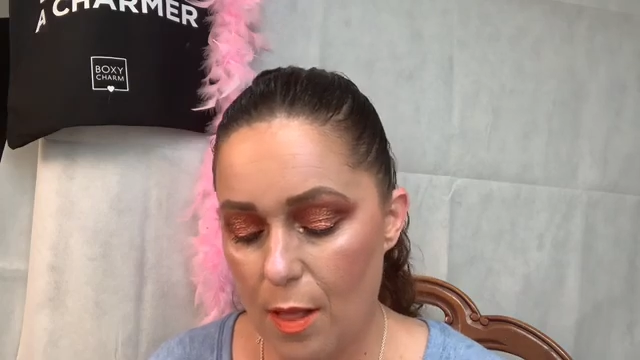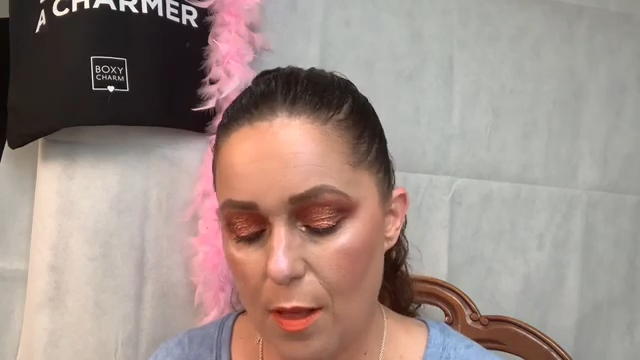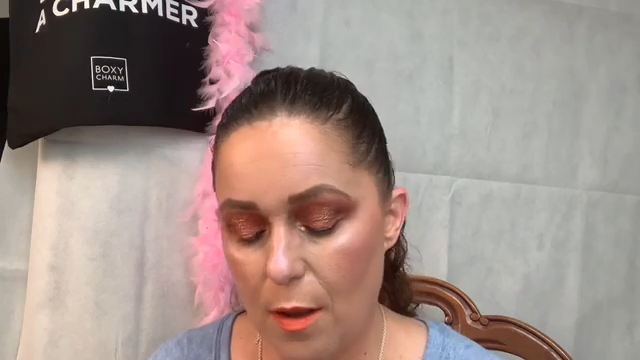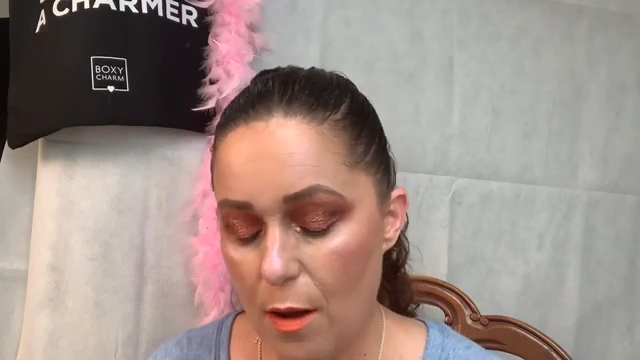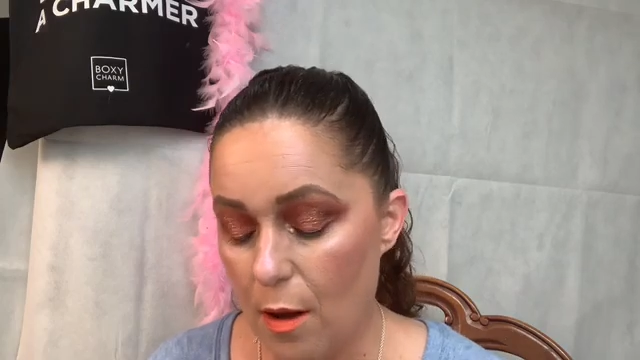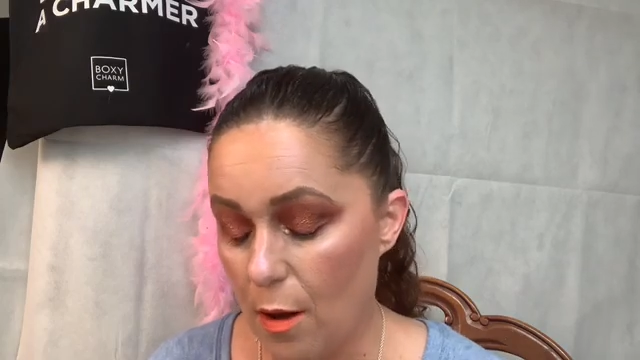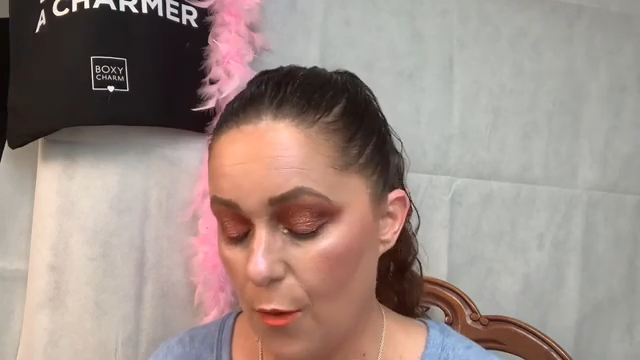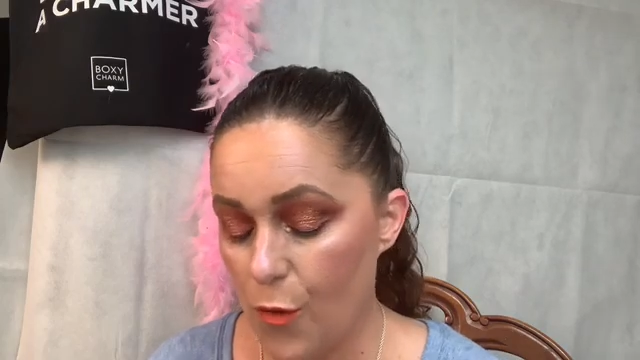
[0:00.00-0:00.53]

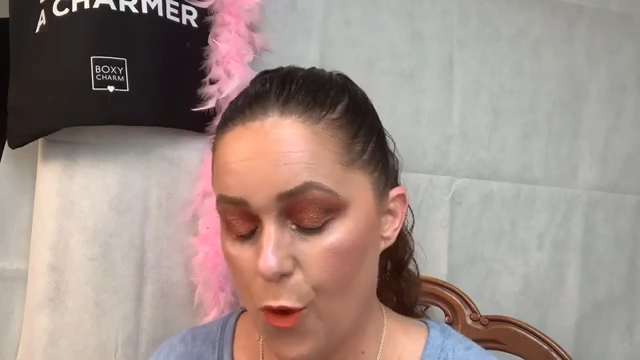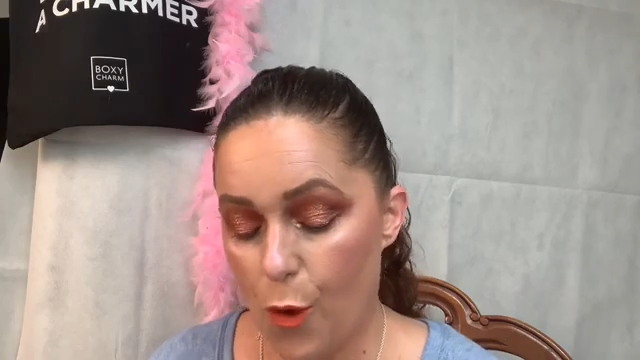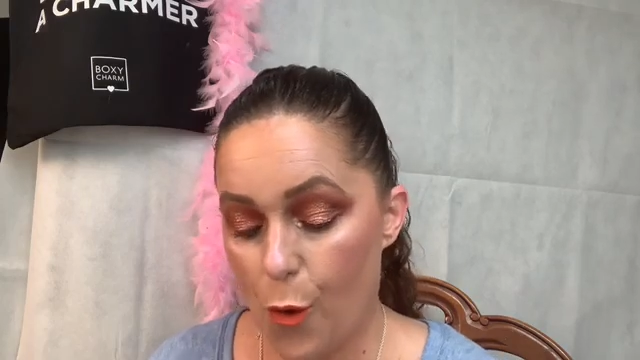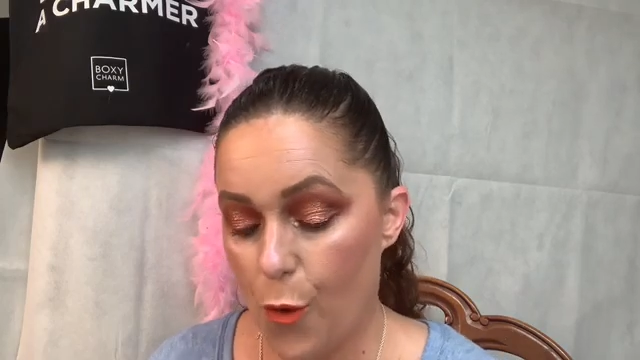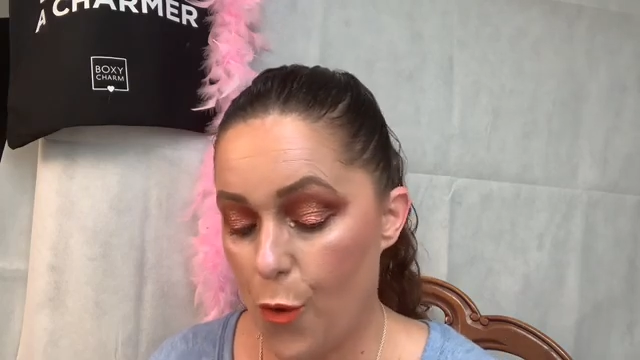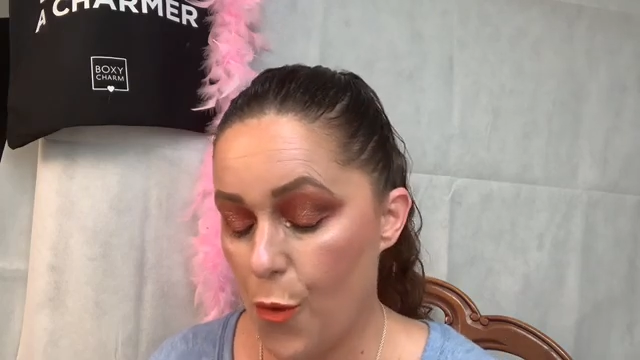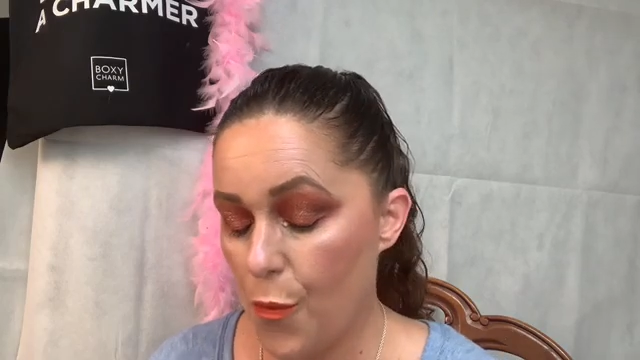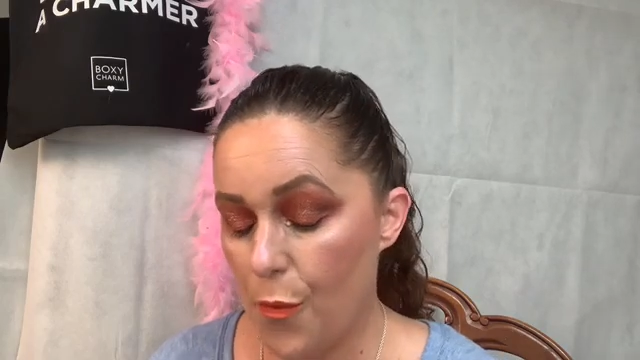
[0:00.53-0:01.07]
Oh,
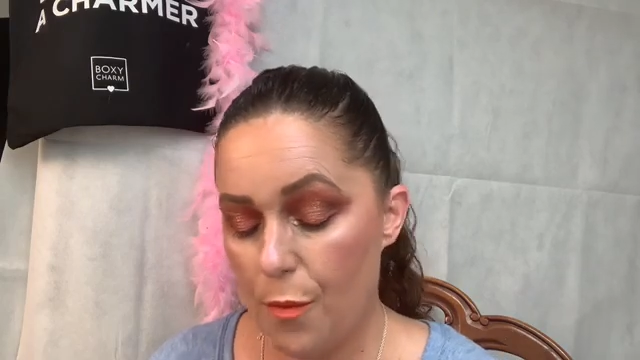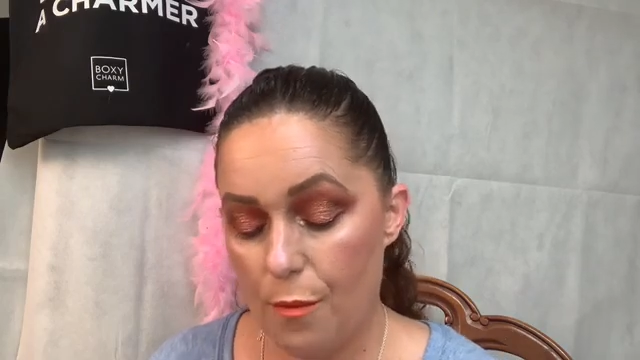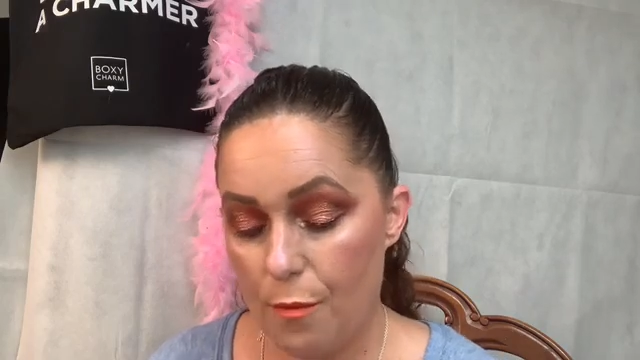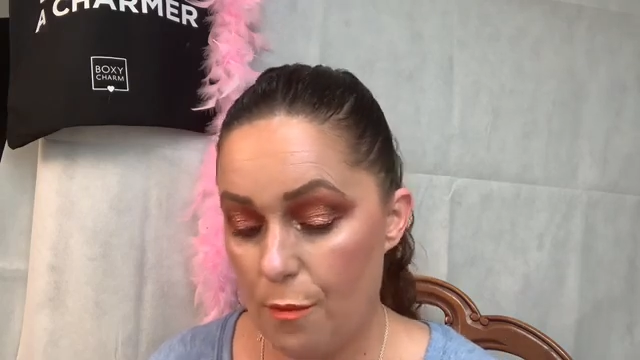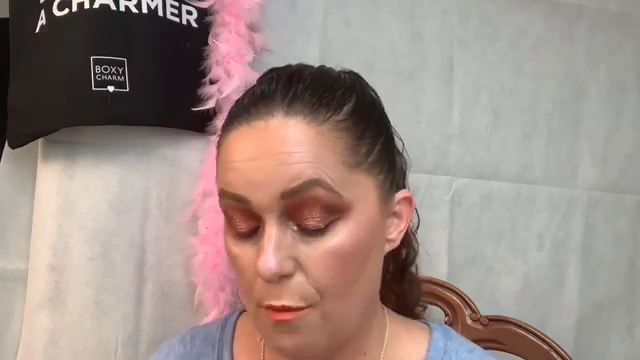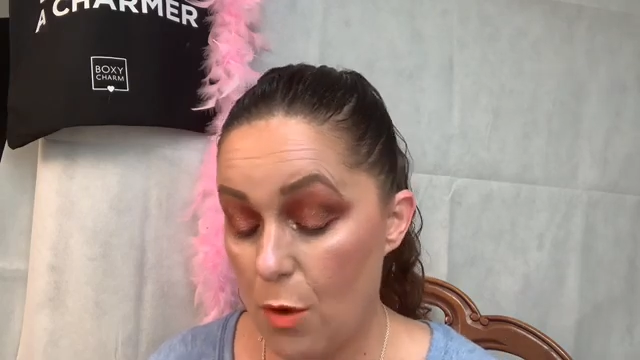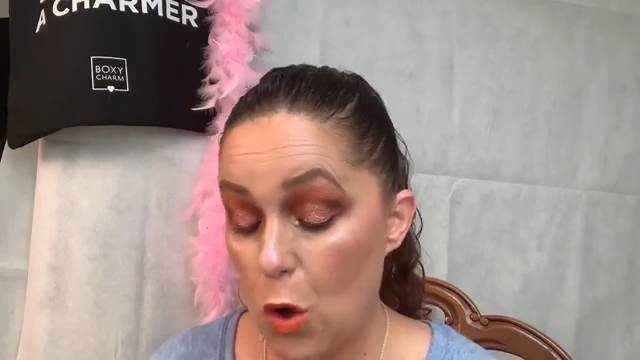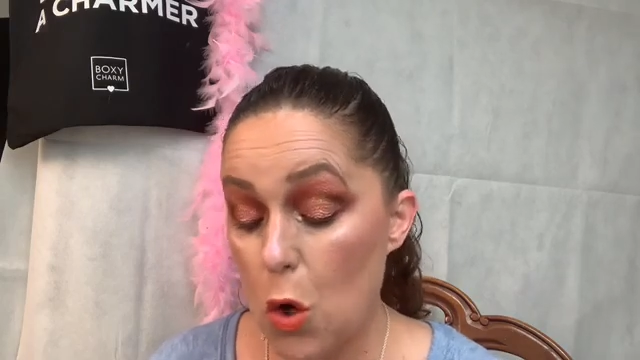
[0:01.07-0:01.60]
just
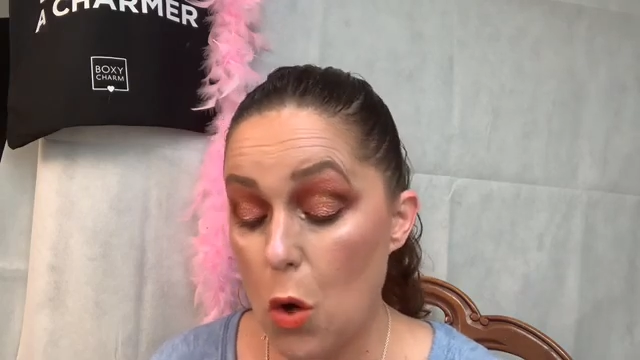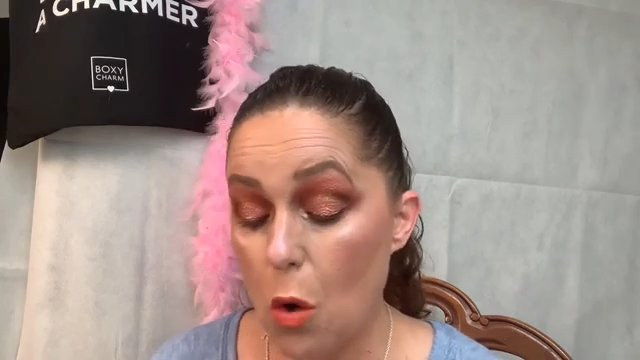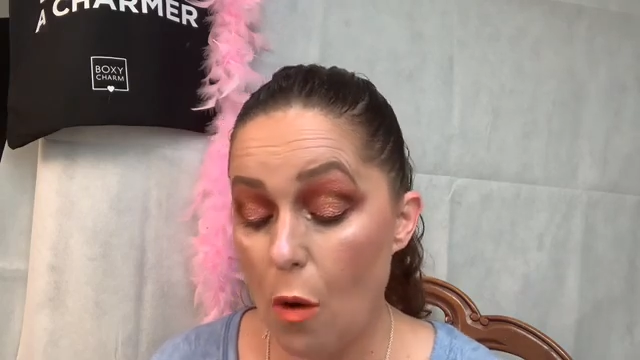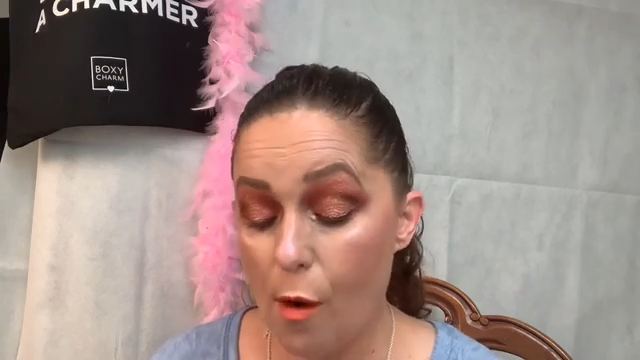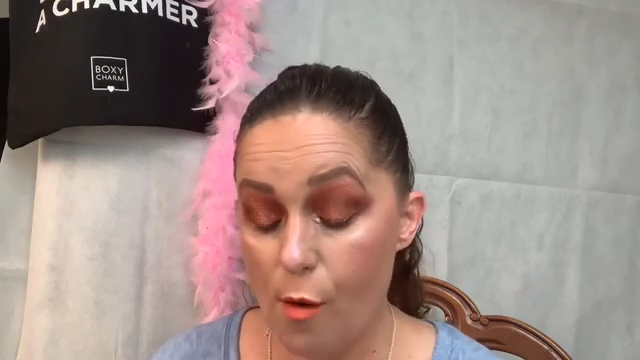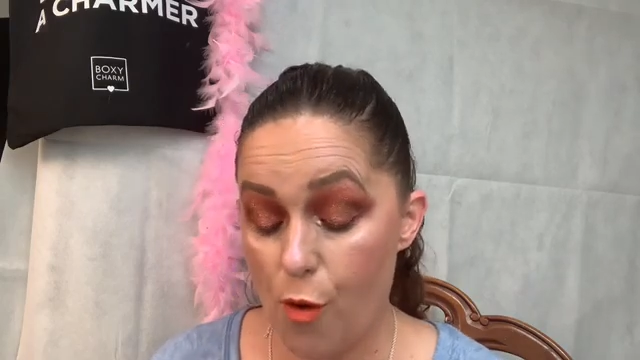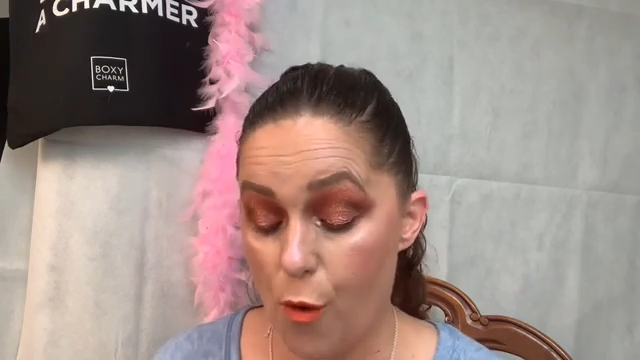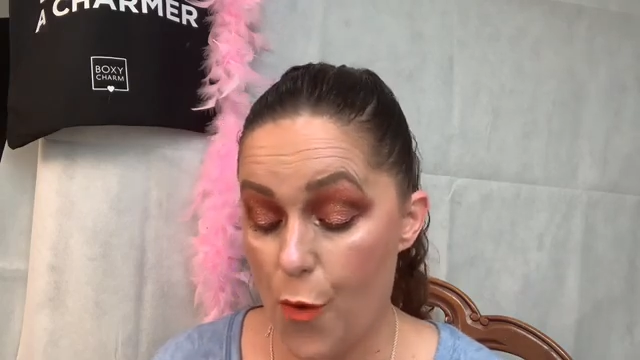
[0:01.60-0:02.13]

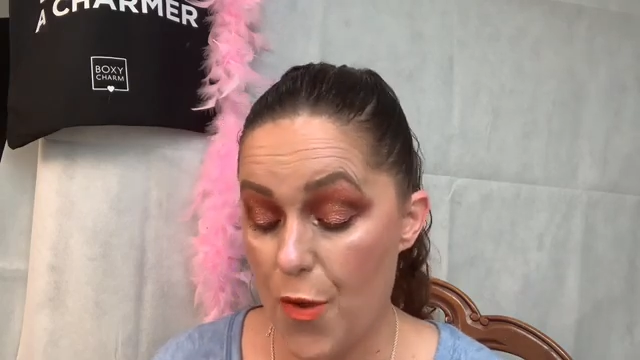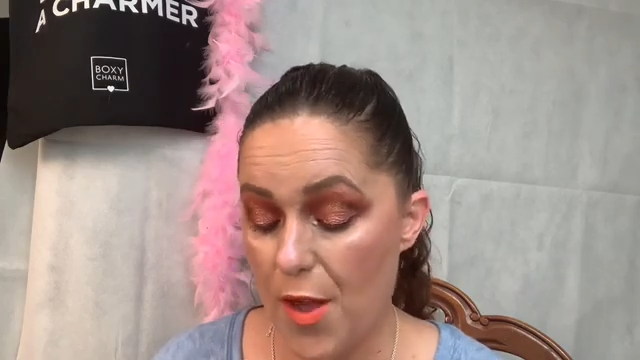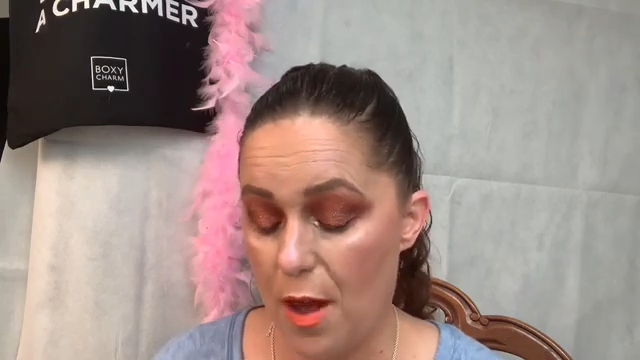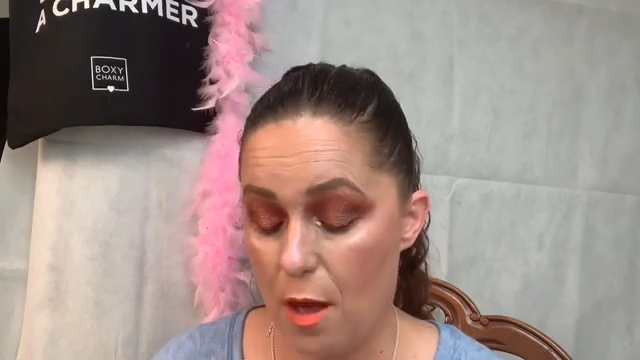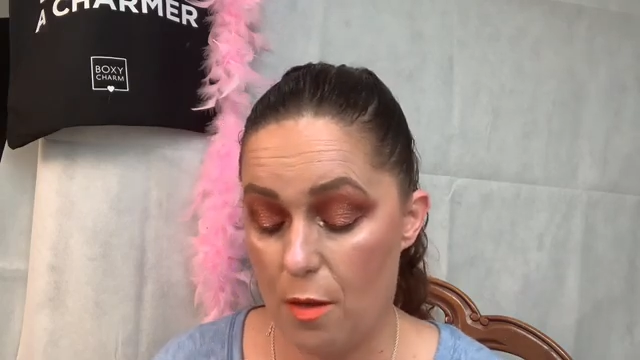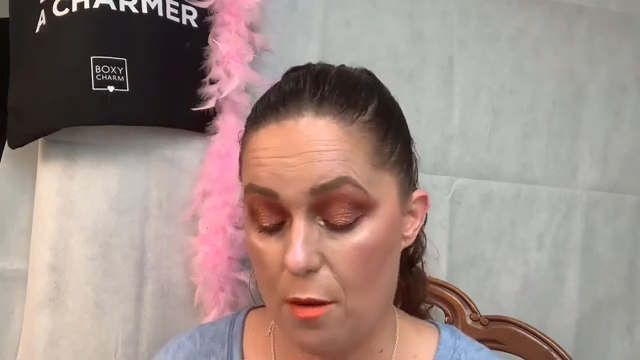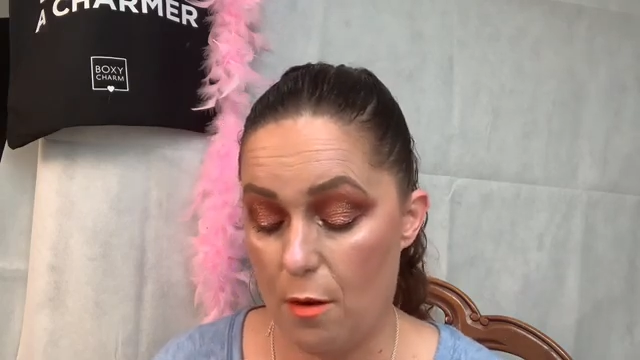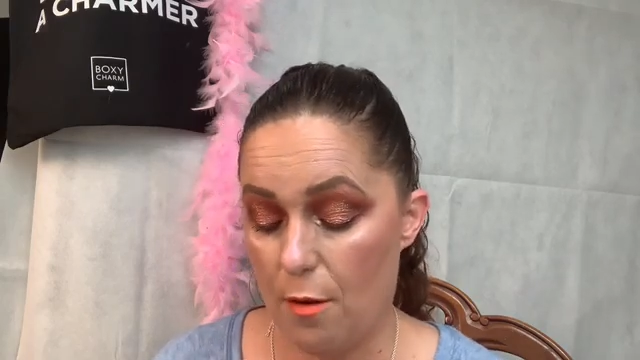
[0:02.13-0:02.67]
gorgeous
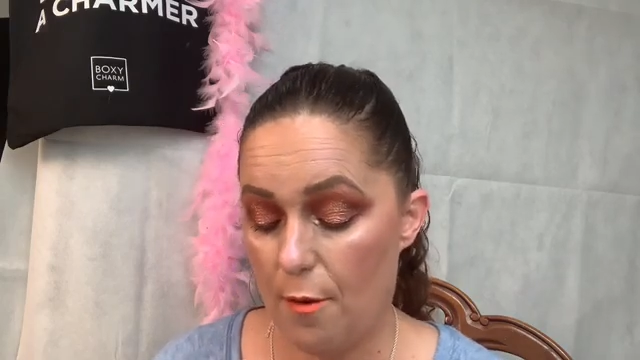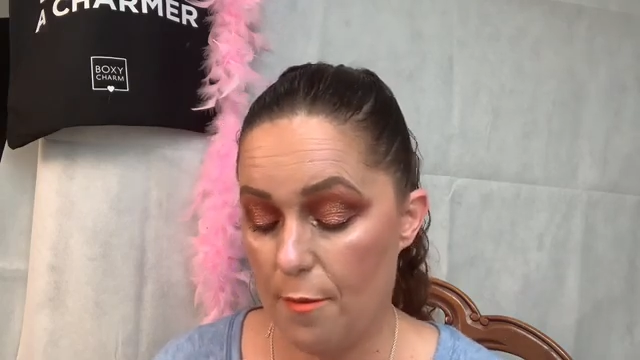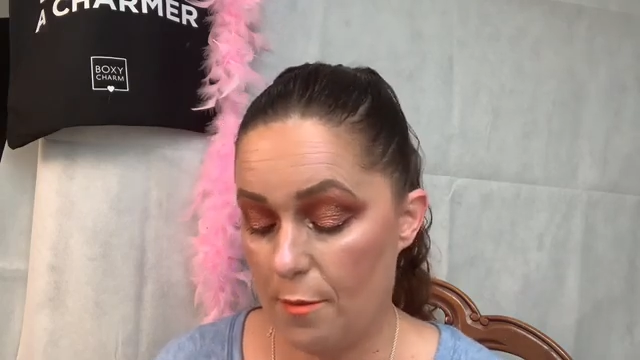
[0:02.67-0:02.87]
color.